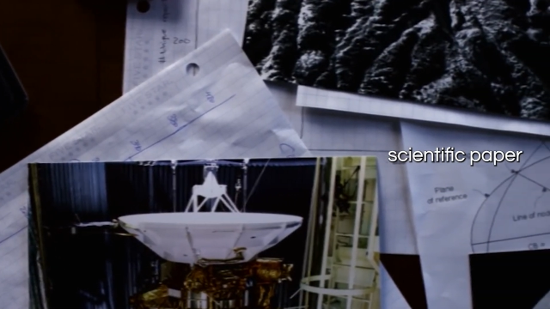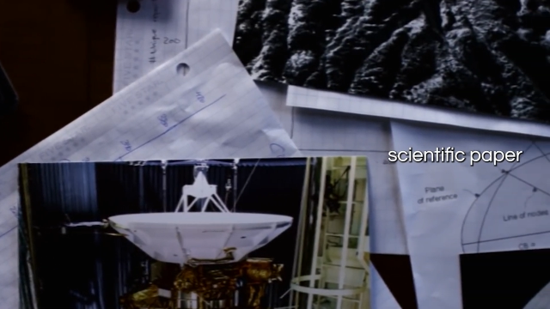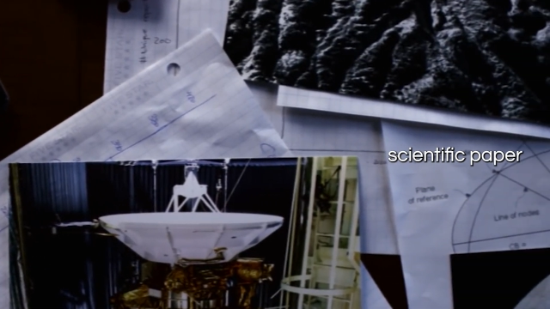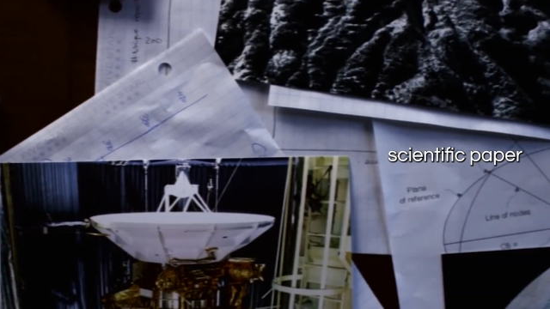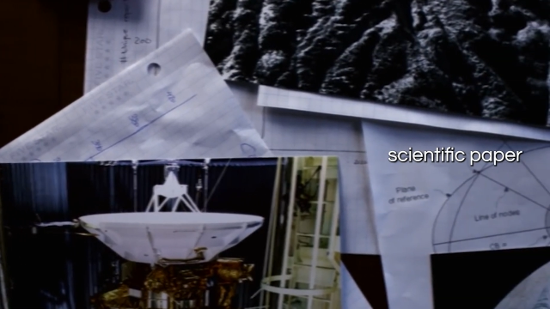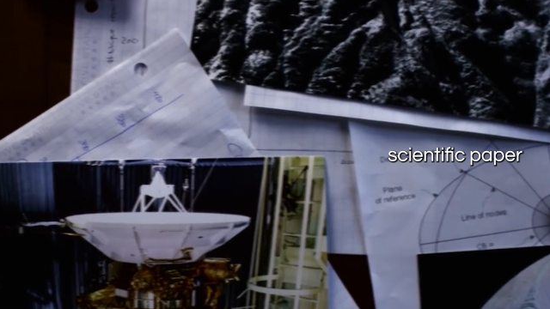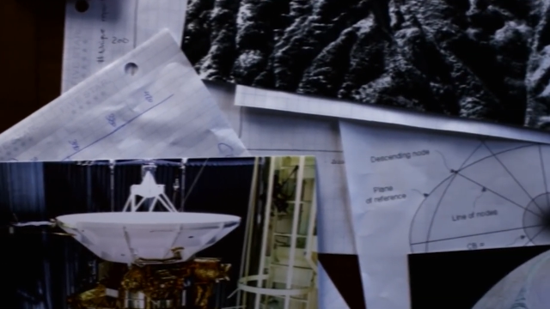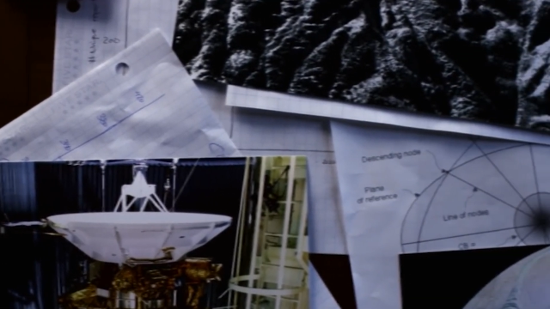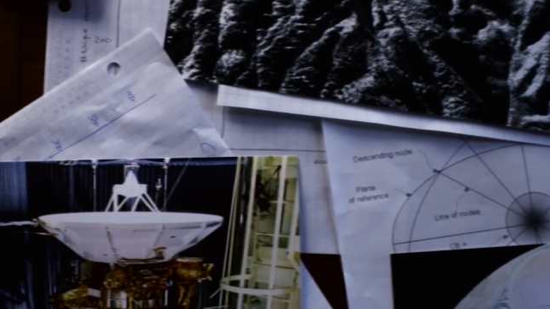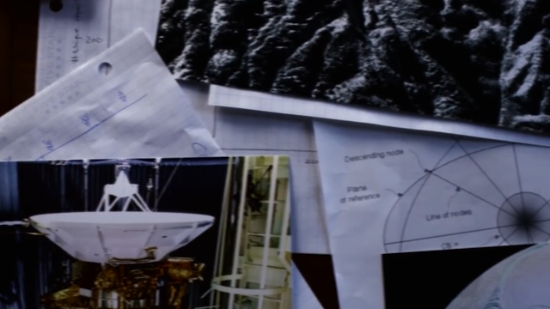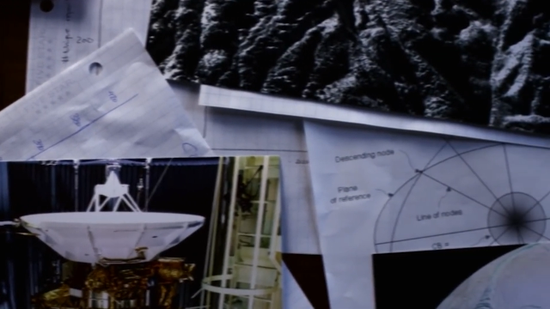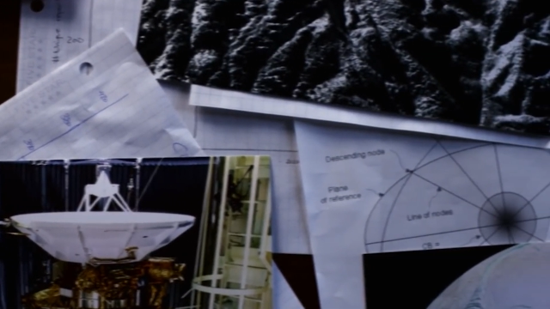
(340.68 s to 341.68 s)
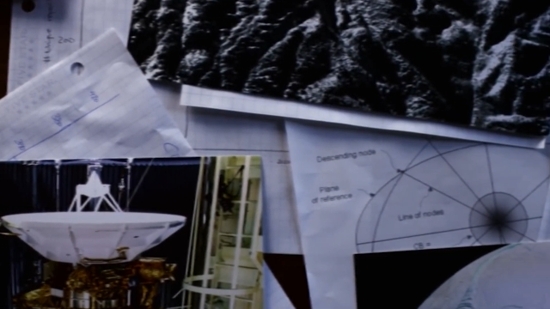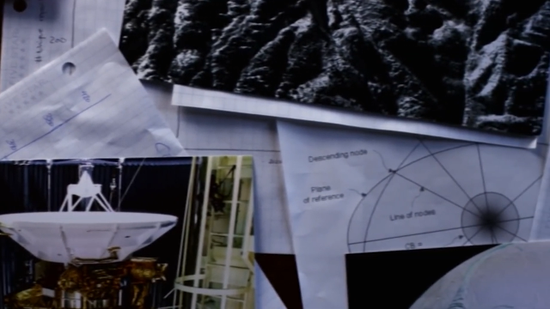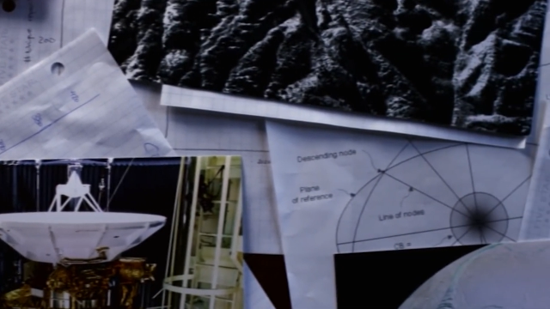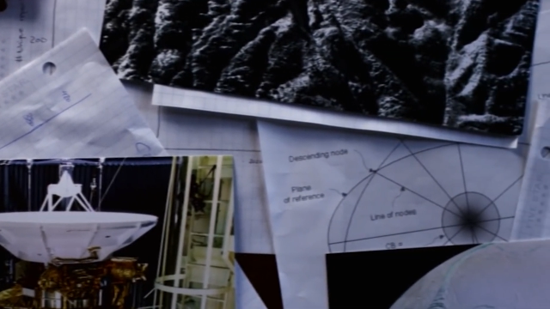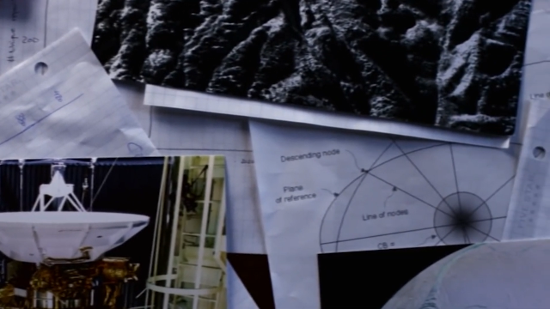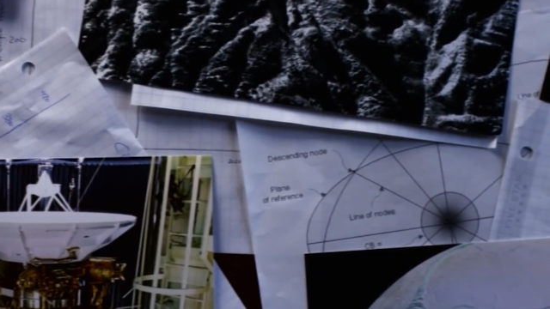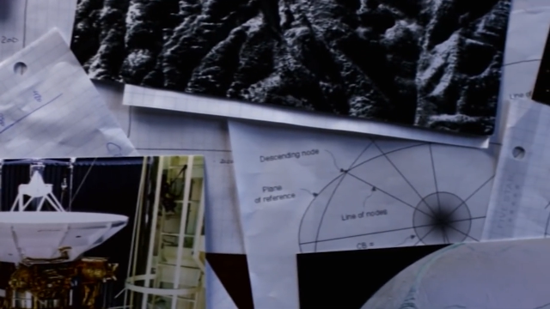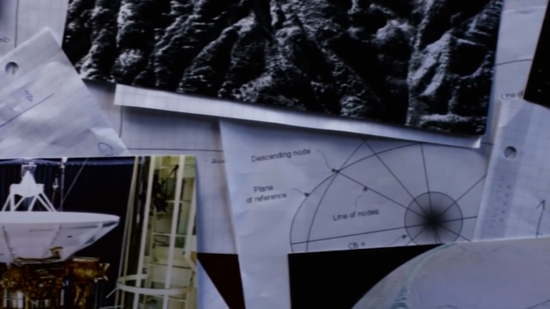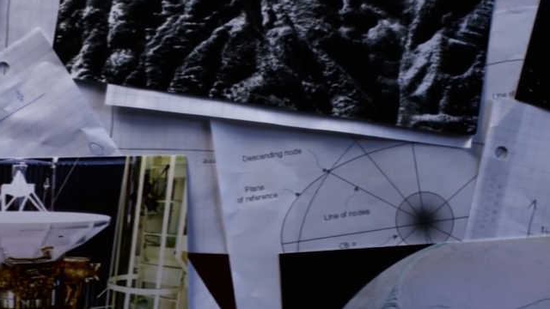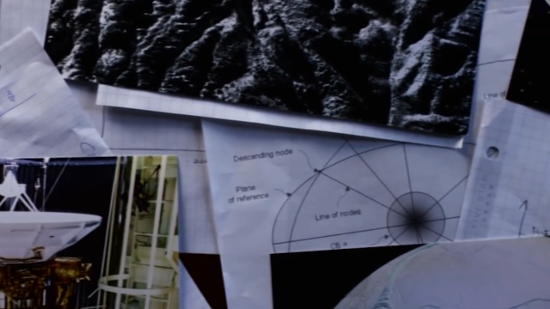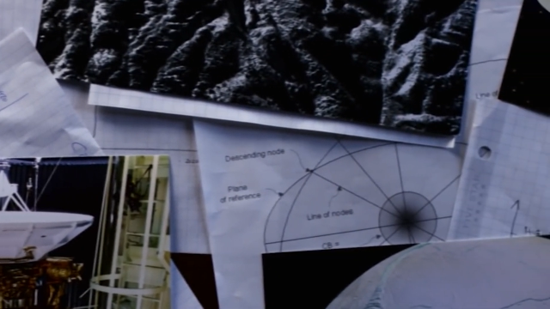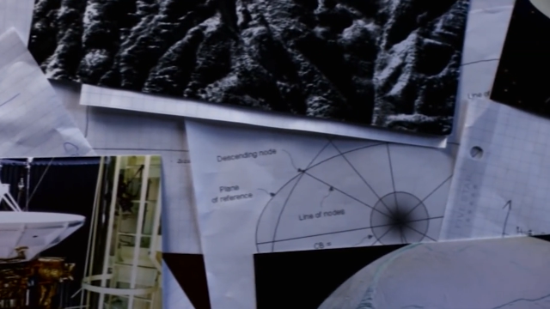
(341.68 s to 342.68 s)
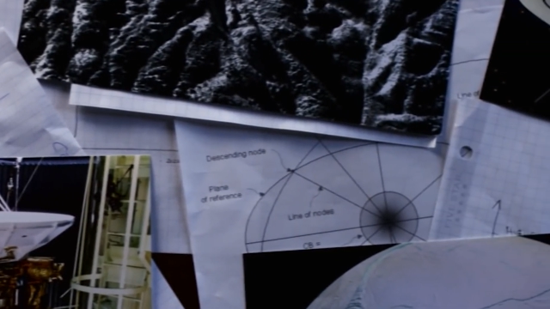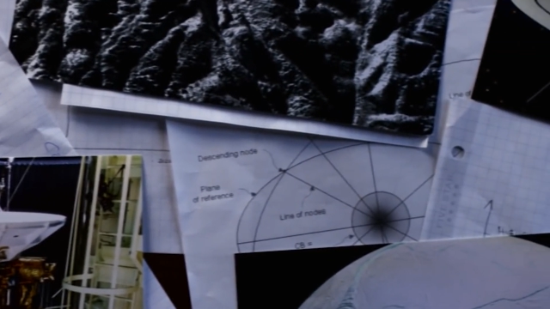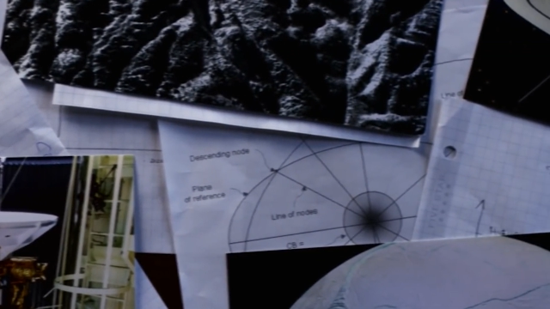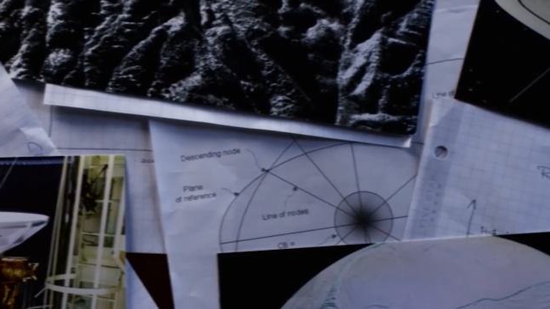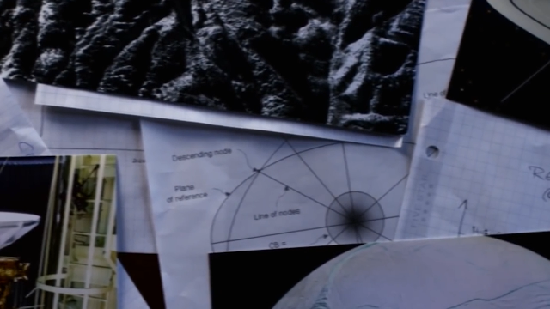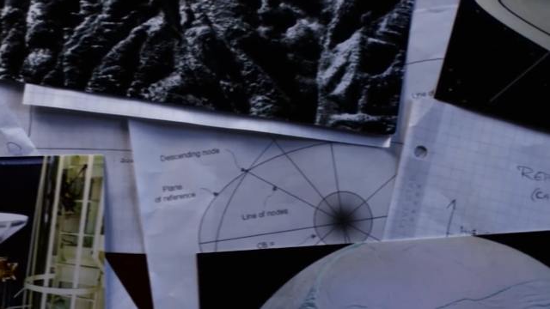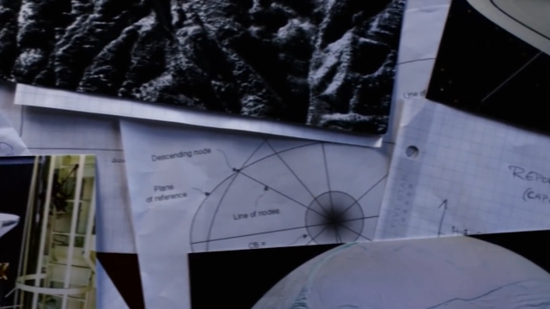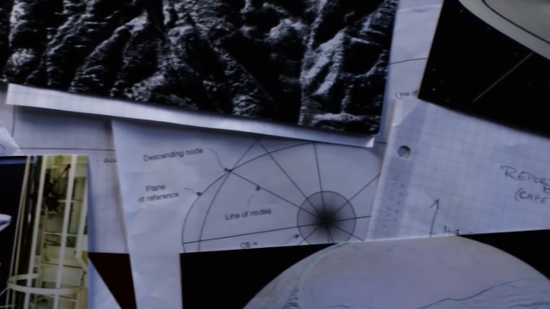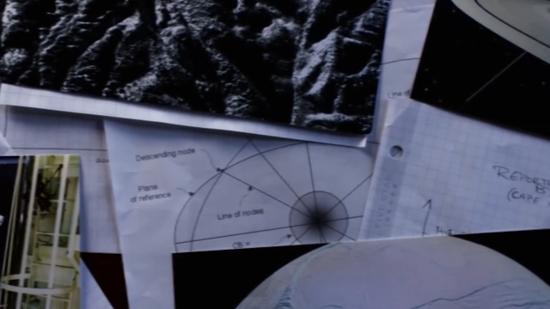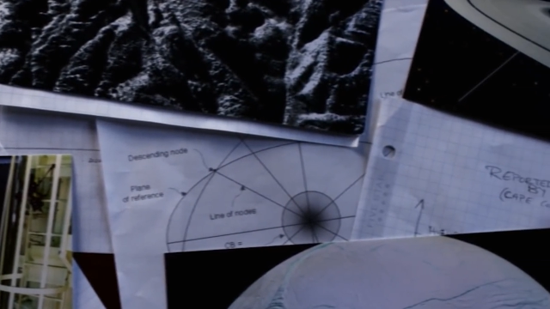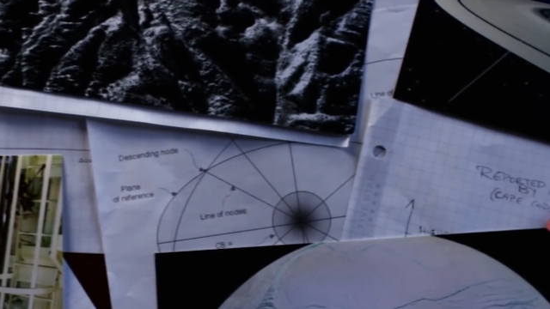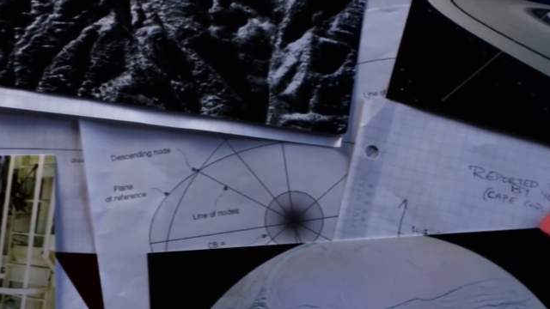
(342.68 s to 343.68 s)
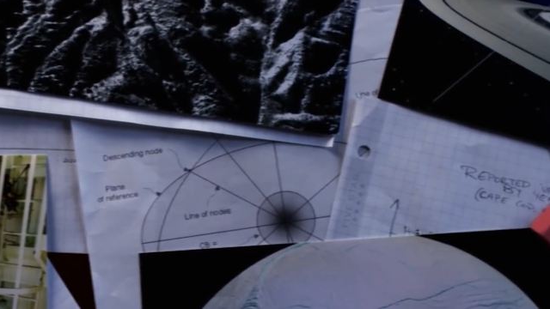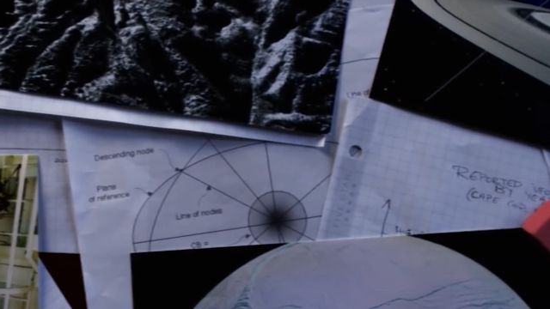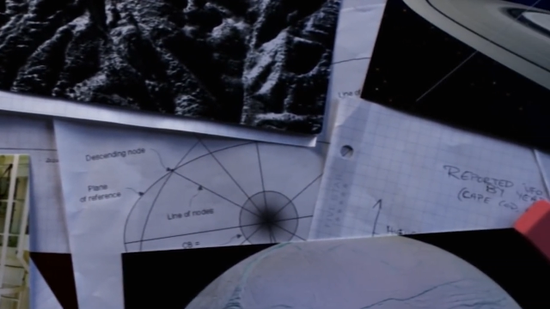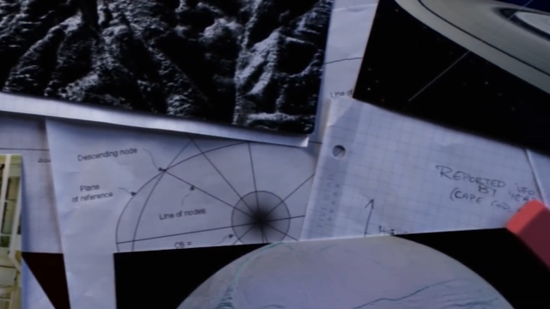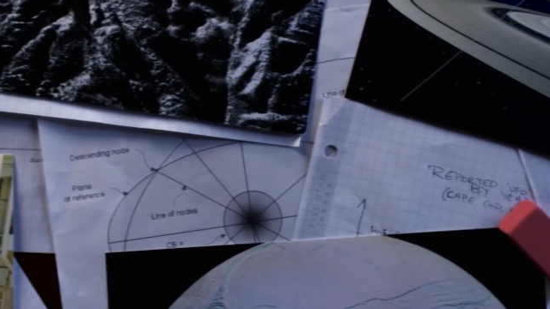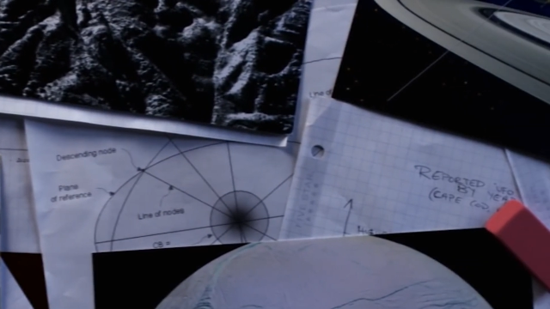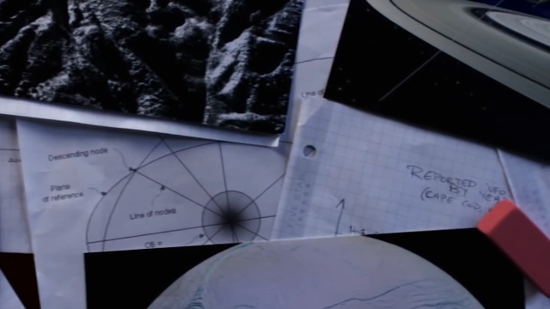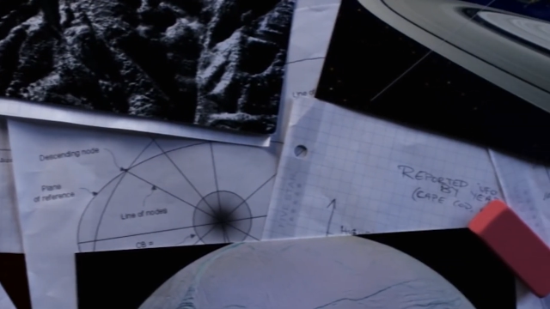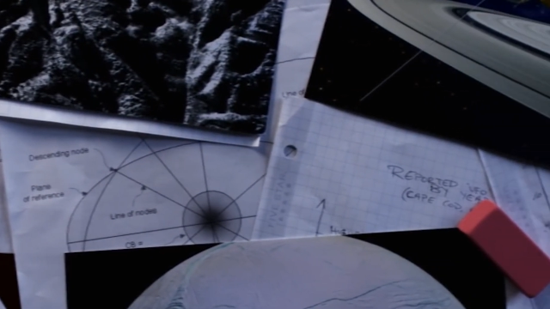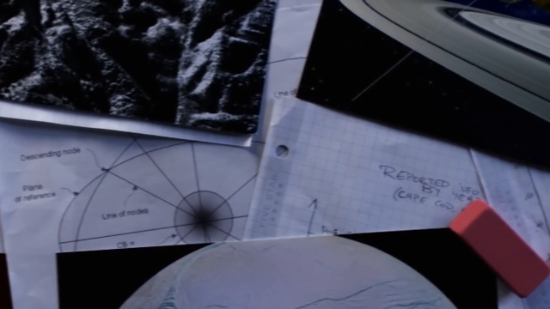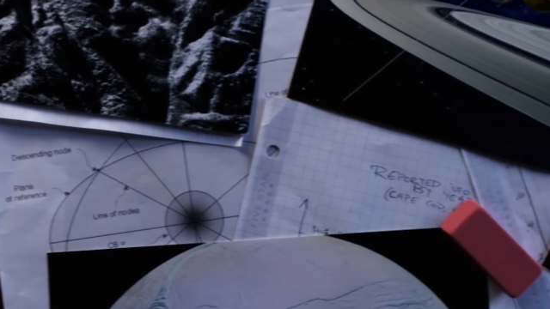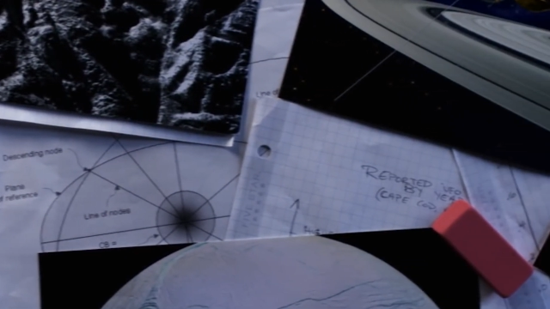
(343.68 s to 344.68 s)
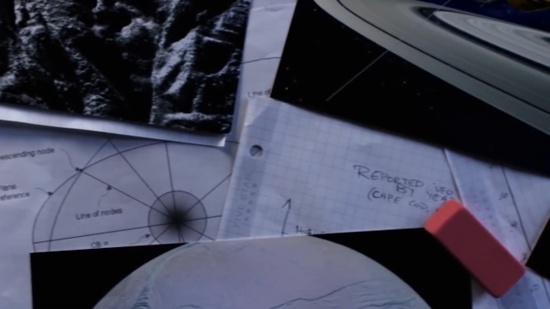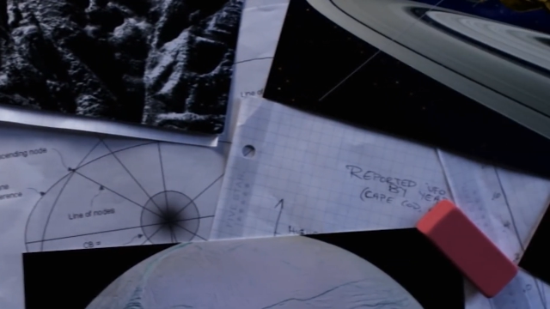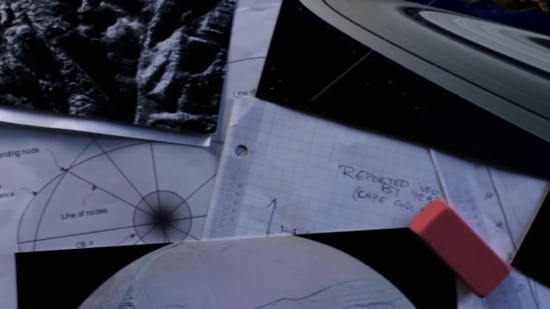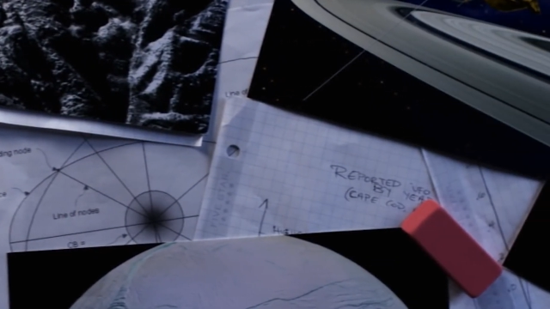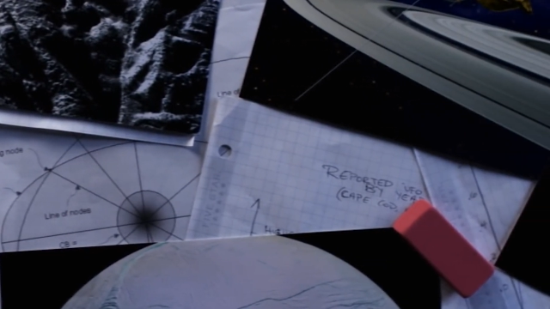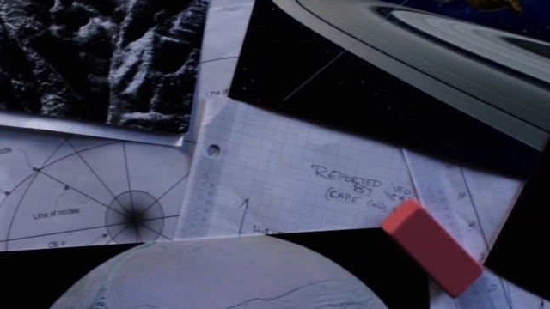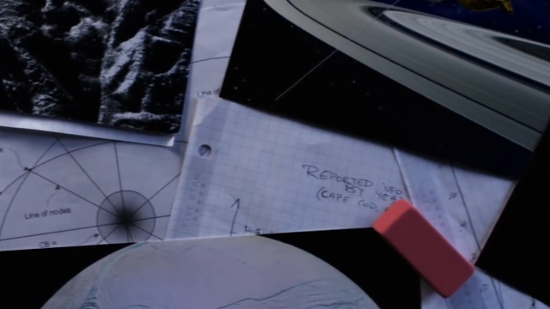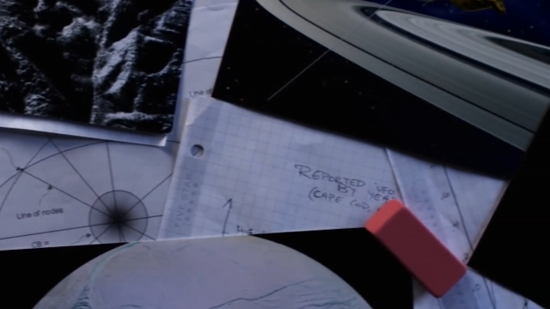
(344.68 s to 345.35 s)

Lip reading: No face is visible, so there are no lips to read.